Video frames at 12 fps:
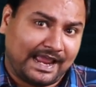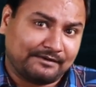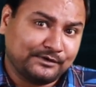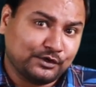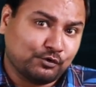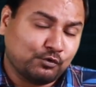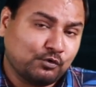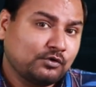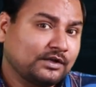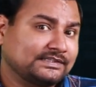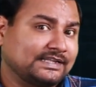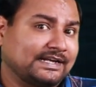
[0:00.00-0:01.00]
And we know
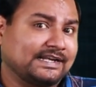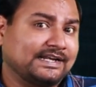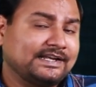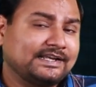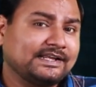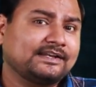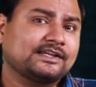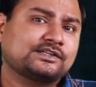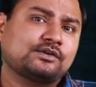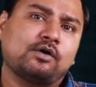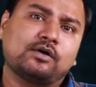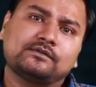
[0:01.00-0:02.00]
that
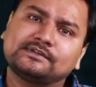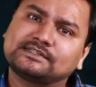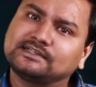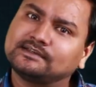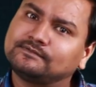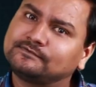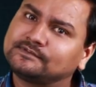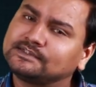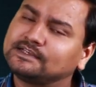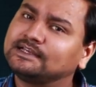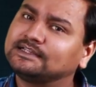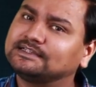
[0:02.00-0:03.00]
integration always gives
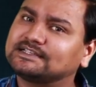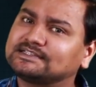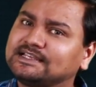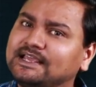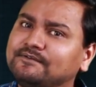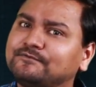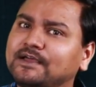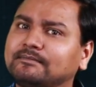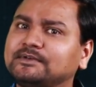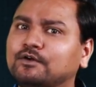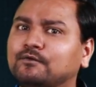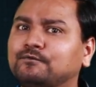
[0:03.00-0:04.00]
the same
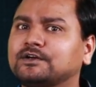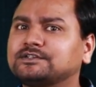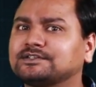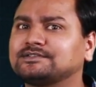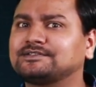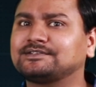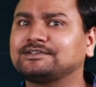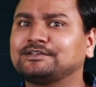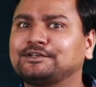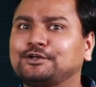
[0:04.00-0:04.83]
family of functions.